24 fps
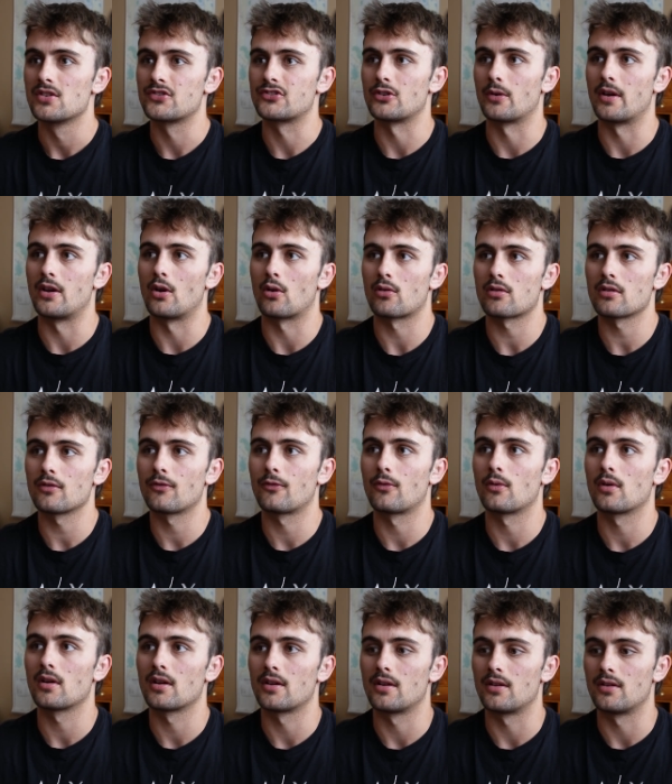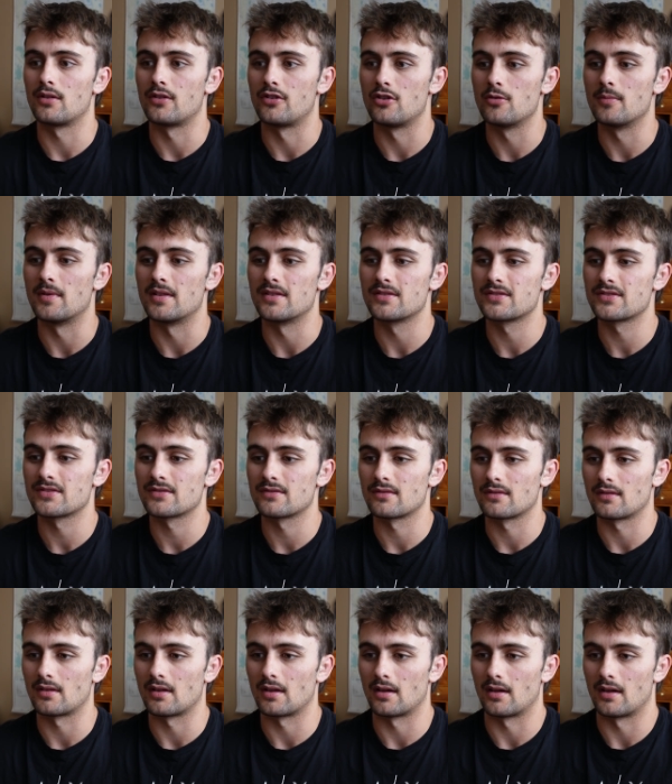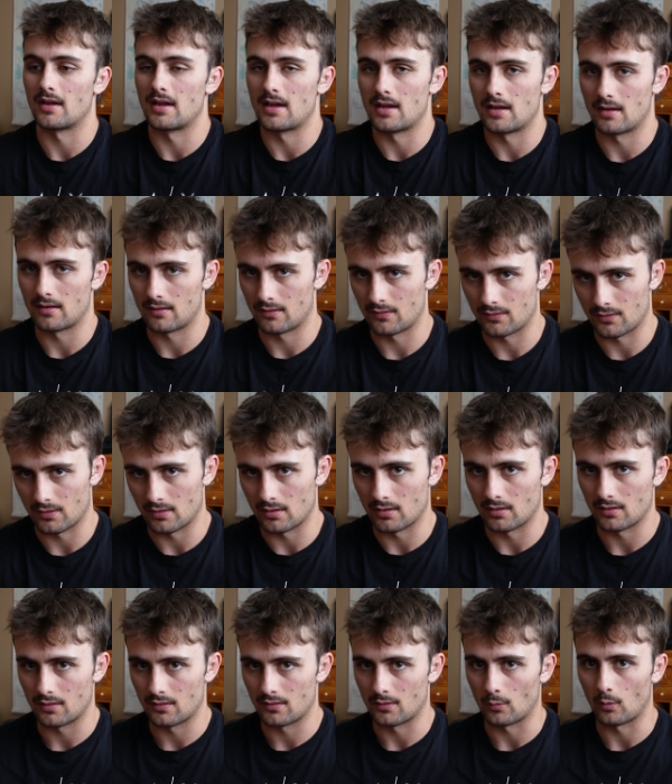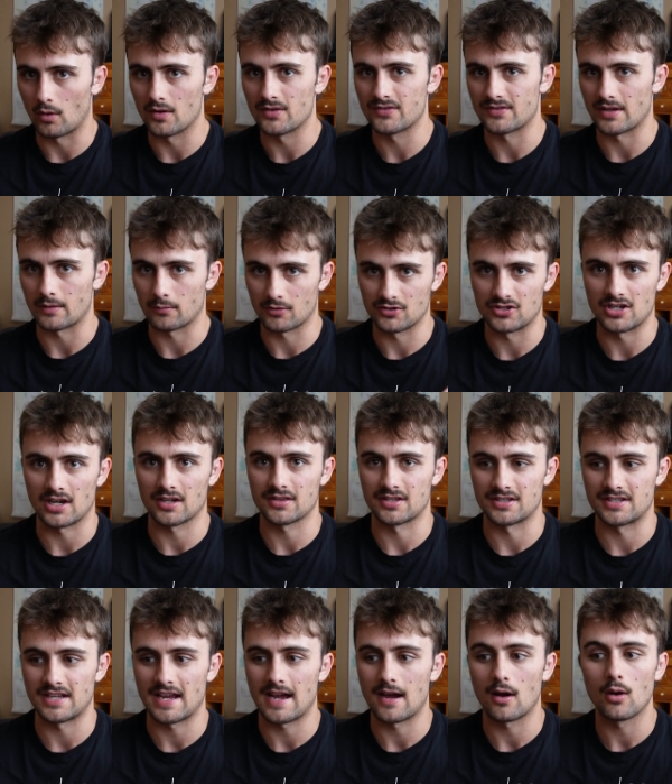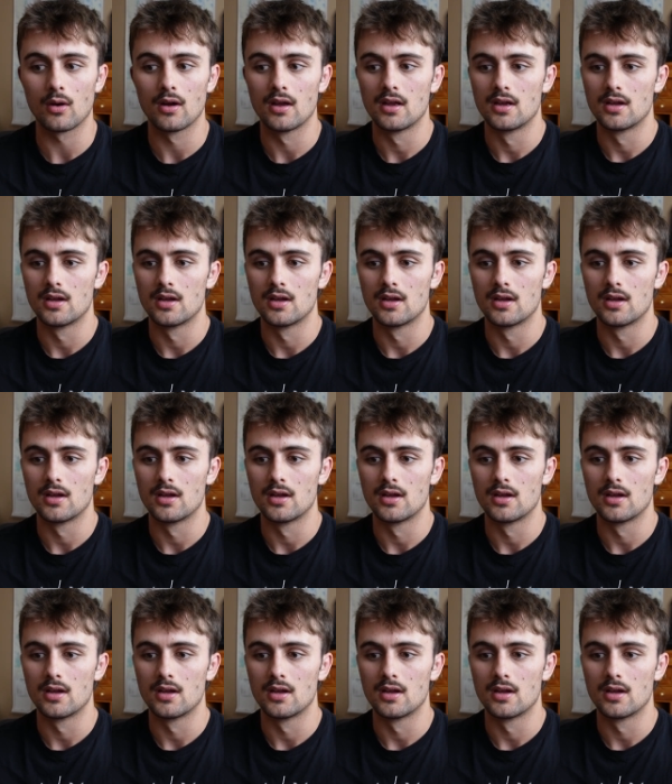So in order for humans, the ones that reject the Tao,